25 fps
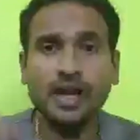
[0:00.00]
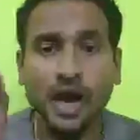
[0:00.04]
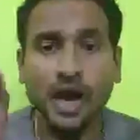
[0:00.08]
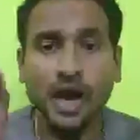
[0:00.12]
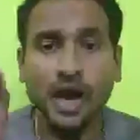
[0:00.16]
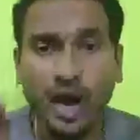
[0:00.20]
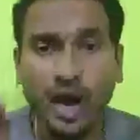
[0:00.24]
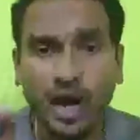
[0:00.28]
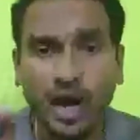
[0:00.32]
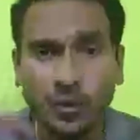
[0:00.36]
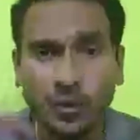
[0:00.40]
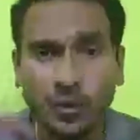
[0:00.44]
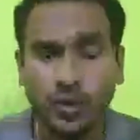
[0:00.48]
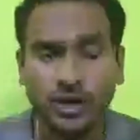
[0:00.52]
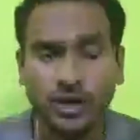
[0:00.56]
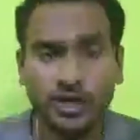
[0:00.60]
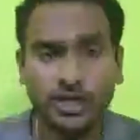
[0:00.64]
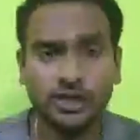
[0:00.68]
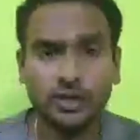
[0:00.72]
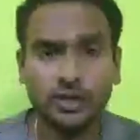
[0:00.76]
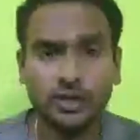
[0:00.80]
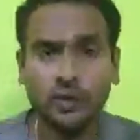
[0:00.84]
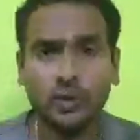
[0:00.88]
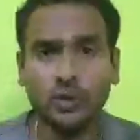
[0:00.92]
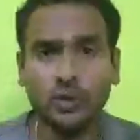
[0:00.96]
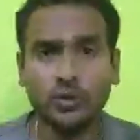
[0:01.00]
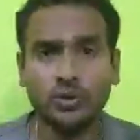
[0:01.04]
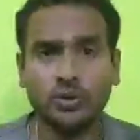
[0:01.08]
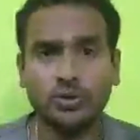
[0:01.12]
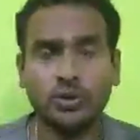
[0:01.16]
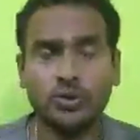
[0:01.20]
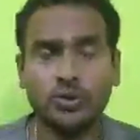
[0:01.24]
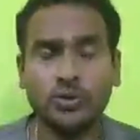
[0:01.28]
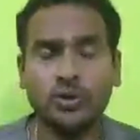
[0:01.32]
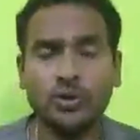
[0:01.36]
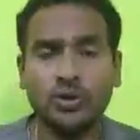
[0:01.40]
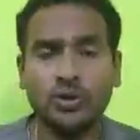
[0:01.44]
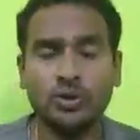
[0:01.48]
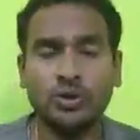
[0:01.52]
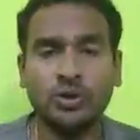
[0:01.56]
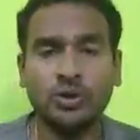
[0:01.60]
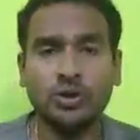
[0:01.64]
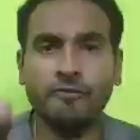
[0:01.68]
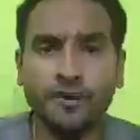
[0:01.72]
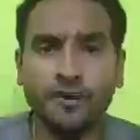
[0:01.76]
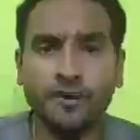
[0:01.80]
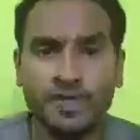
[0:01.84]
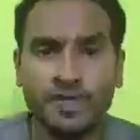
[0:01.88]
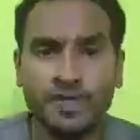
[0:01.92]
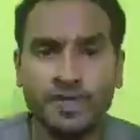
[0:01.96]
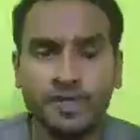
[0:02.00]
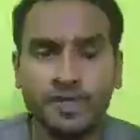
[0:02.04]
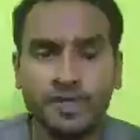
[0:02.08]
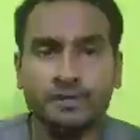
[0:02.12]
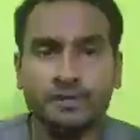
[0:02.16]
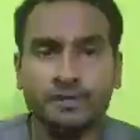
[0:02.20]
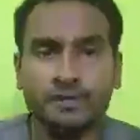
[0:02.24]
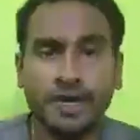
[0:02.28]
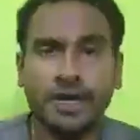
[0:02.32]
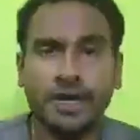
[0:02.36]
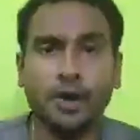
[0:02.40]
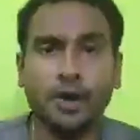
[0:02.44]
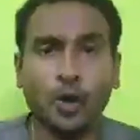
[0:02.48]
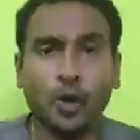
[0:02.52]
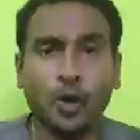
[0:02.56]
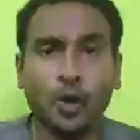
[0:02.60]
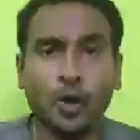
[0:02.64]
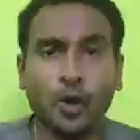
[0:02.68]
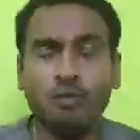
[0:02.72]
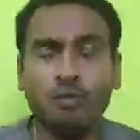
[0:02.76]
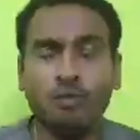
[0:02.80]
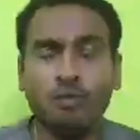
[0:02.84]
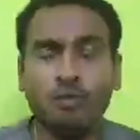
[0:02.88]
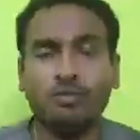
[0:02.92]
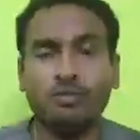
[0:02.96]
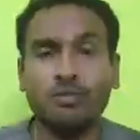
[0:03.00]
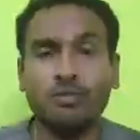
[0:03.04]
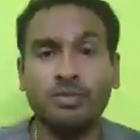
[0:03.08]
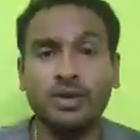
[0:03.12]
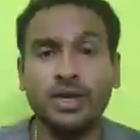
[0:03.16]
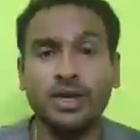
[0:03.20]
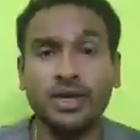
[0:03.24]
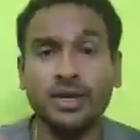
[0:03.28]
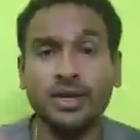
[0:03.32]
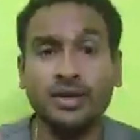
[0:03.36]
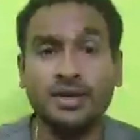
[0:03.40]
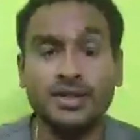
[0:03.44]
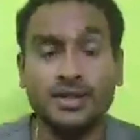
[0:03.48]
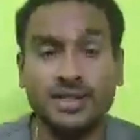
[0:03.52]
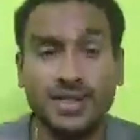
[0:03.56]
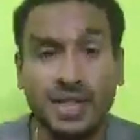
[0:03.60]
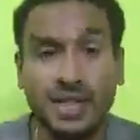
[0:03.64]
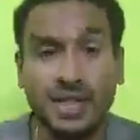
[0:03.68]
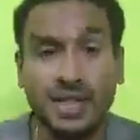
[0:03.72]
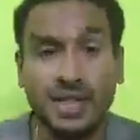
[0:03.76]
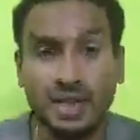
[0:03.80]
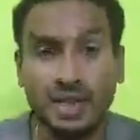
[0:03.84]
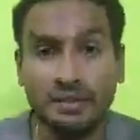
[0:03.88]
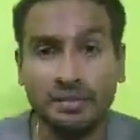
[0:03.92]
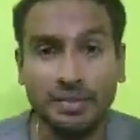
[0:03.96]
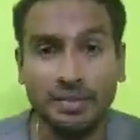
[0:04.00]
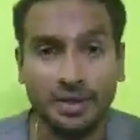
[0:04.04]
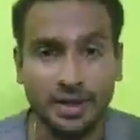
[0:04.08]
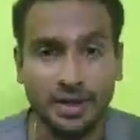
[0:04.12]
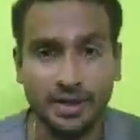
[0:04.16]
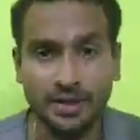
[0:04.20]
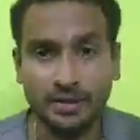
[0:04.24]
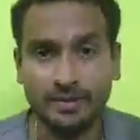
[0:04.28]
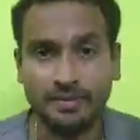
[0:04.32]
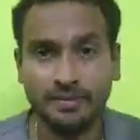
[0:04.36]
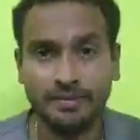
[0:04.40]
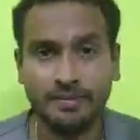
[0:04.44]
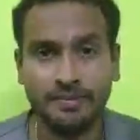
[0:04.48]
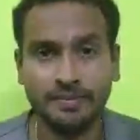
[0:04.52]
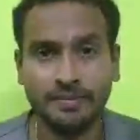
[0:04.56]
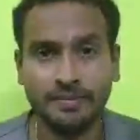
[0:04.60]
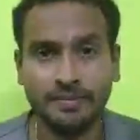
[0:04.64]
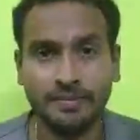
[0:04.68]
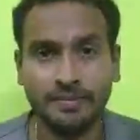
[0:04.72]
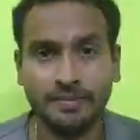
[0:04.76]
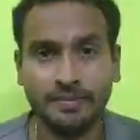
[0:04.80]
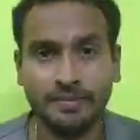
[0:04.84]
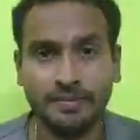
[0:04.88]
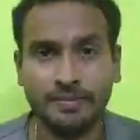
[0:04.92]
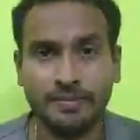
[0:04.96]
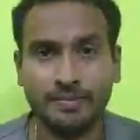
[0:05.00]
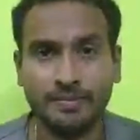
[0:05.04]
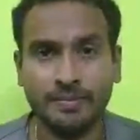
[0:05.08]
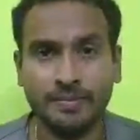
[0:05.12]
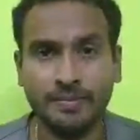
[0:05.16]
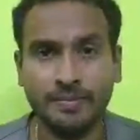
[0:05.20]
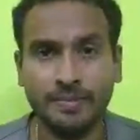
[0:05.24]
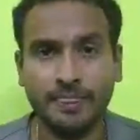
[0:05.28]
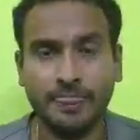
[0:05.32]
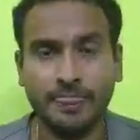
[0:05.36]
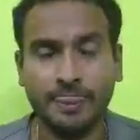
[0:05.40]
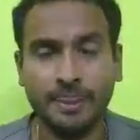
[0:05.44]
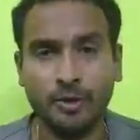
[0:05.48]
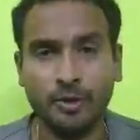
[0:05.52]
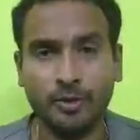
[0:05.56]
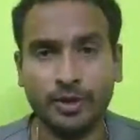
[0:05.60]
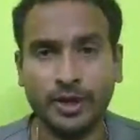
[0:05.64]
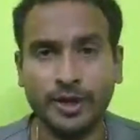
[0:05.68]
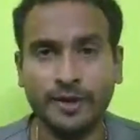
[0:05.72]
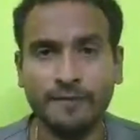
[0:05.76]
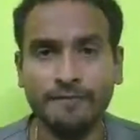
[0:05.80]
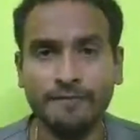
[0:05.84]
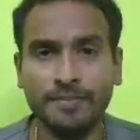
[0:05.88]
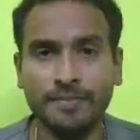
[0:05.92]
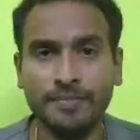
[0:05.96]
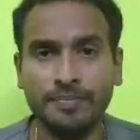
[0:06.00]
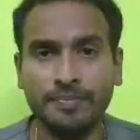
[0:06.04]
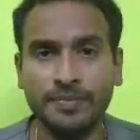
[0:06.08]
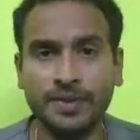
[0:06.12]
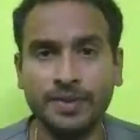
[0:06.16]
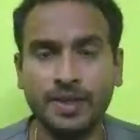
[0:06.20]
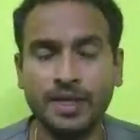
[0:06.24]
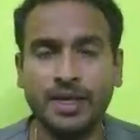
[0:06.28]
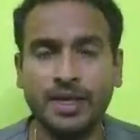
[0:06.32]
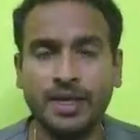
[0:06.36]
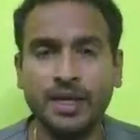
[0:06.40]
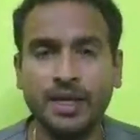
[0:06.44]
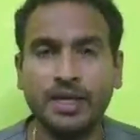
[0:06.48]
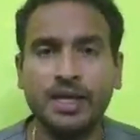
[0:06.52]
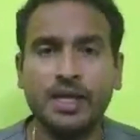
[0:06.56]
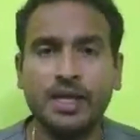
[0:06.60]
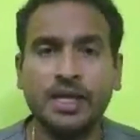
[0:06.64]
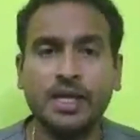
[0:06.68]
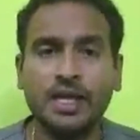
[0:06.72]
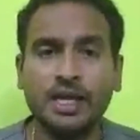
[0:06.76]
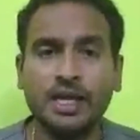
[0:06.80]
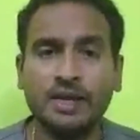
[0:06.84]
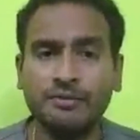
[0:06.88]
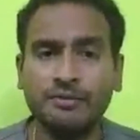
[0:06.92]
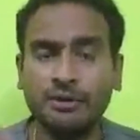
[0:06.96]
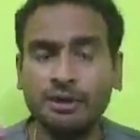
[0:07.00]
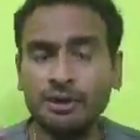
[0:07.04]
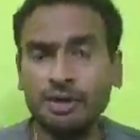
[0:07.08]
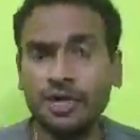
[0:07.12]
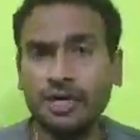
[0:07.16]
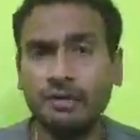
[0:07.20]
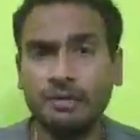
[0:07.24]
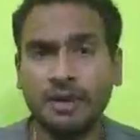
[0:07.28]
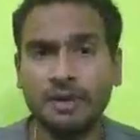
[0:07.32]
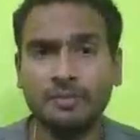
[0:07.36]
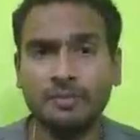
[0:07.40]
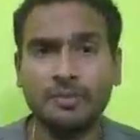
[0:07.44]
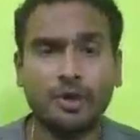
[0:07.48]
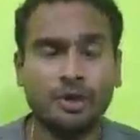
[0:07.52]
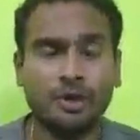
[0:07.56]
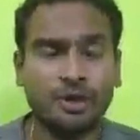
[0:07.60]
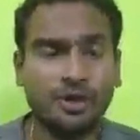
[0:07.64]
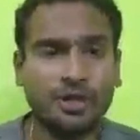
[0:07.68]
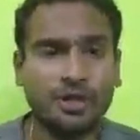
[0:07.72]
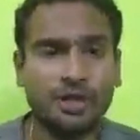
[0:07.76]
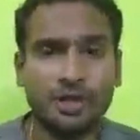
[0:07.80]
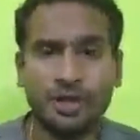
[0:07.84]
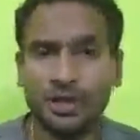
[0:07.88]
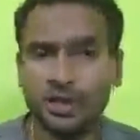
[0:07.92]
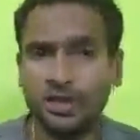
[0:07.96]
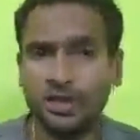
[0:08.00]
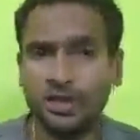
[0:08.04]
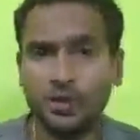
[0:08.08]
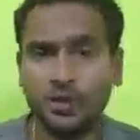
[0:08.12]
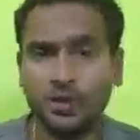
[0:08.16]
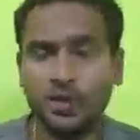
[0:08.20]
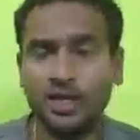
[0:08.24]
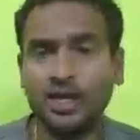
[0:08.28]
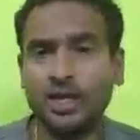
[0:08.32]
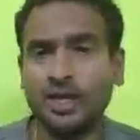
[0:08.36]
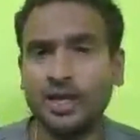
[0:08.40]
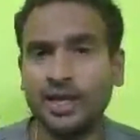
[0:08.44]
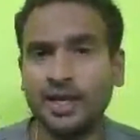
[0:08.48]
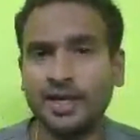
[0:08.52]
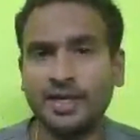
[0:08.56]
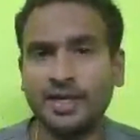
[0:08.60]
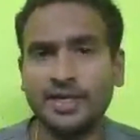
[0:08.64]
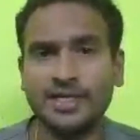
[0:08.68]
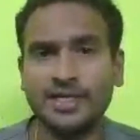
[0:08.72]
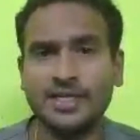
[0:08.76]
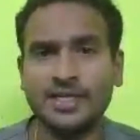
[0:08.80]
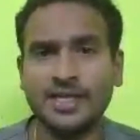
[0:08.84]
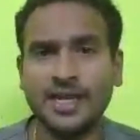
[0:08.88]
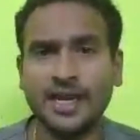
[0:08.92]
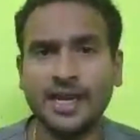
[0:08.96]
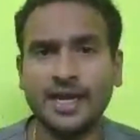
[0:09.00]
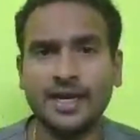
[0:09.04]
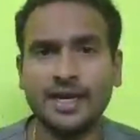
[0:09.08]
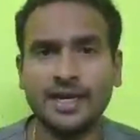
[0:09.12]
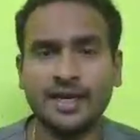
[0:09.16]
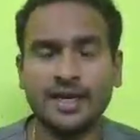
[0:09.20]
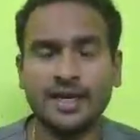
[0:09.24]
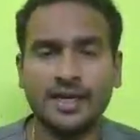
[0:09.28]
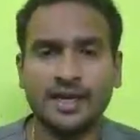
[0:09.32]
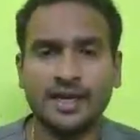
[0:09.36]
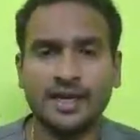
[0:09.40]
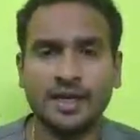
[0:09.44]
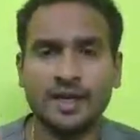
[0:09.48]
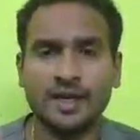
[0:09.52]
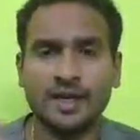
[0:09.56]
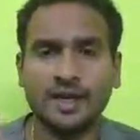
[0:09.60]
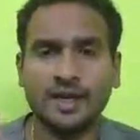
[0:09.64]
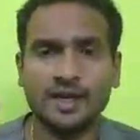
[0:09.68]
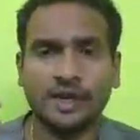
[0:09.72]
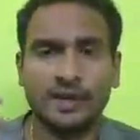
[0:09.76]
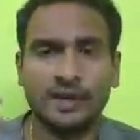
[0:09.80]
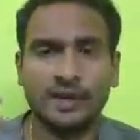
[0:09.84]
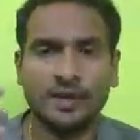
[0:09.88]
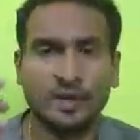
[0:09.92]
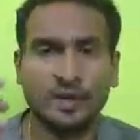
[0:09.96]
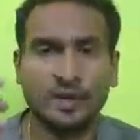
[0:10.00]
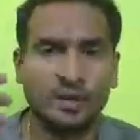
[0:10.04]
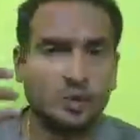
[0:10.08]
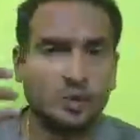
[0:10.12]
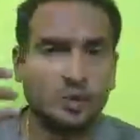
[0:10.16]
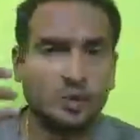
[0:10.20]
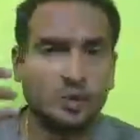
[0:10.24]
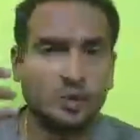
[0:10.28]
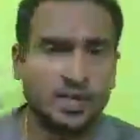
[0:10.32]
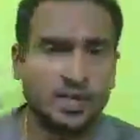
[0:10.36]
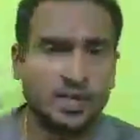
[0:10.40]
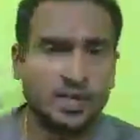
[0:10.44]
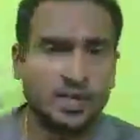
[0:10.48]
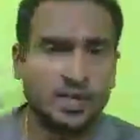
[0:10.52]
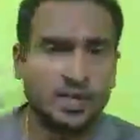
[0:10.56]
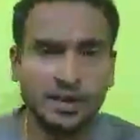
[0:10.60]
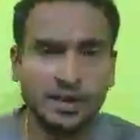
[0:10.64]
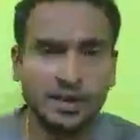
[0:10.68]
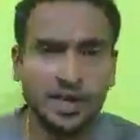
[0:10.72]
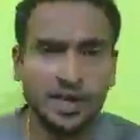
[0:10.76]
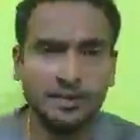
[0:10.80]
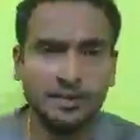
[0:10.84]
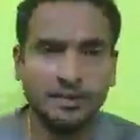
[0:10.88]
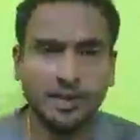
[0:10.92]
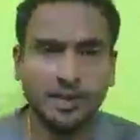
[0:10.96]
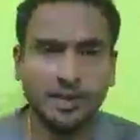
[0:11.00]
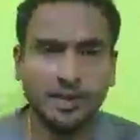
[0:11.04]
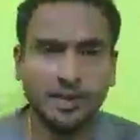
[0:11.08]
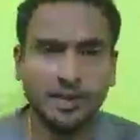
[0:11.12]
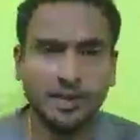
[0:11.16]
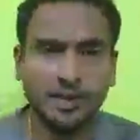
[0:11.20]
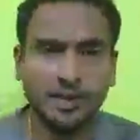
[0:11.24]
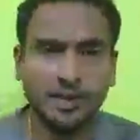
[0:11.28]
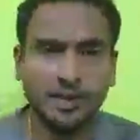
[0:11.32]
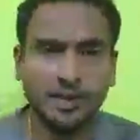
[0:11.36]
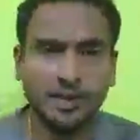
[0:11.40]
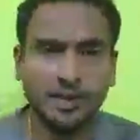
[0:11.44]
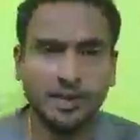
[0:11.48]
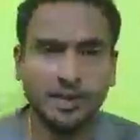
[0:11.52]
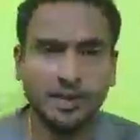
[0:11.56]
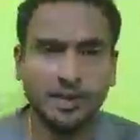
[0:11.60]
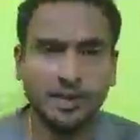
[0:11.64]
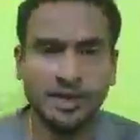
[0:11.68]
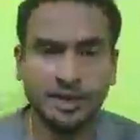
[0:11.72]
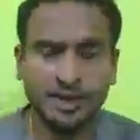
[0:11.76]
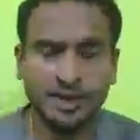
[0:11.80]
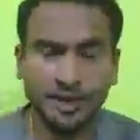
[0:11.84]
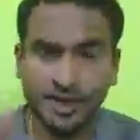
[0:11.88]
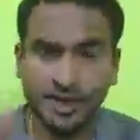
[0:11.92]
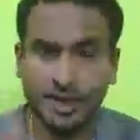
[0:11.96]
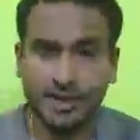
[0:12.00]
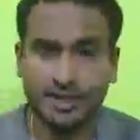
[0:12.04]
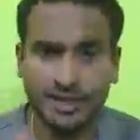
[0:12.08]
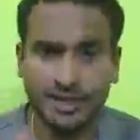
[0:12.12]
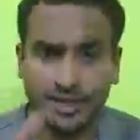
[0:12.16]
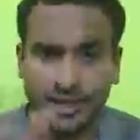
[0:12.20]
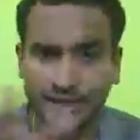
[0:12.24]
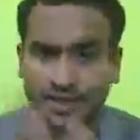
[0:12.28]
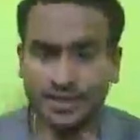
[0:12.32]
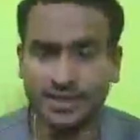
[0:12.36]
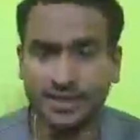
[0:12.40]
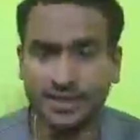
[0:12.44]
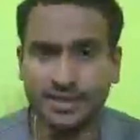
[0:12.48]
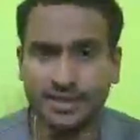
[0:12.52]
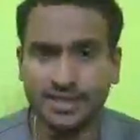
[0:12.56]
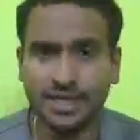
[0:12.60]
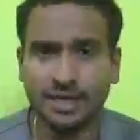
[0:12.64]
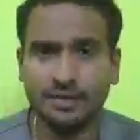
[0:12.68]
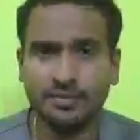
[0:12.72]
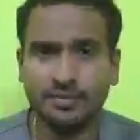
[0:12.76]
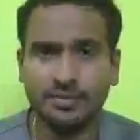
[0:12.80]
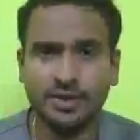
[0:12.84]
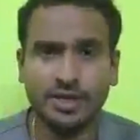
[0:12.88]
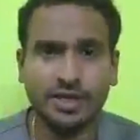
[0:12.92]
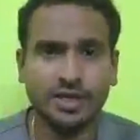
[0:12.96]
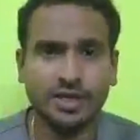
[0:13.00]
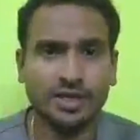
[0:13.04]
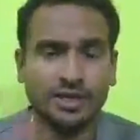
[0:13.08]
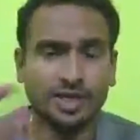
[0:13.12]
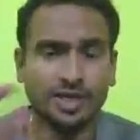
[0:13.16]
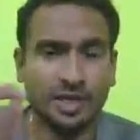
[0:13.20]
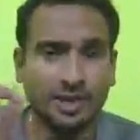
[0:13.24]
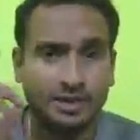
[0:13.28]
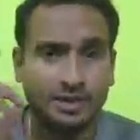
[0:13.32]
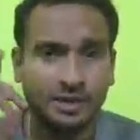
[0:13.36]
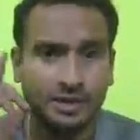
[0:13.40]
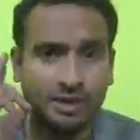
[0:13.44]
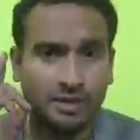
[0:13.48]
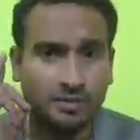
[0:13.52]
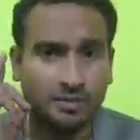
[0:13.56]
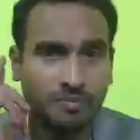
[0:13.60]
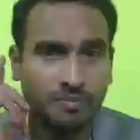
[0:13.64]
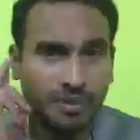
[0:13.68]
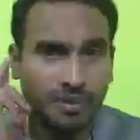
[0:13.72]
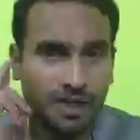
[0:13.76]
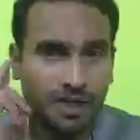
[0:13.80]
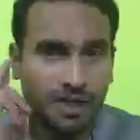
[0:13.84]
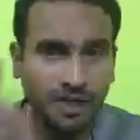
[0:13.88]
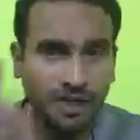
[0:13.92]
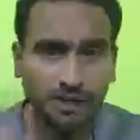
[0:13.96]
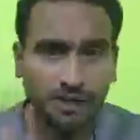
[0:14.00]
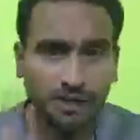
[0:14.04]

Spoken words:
I wanted to visit my home in December. Okay. If you read my book, you clearly understand what is the why, but yes, that is the same thing, that earrings that I wanted to buy.